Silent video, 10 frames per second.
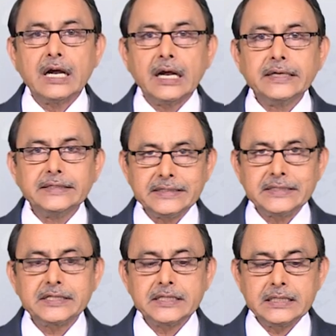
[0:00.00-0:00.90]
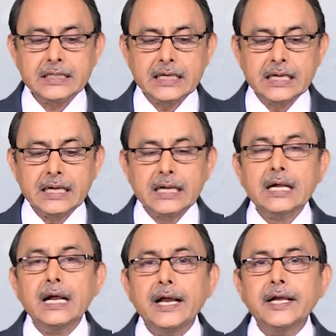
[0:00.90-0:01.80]
identity
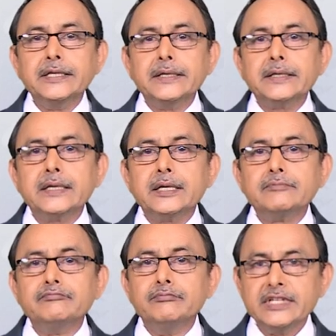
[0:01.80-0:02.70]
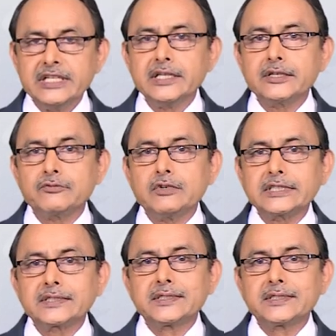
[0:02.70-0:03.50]
and meaning to us.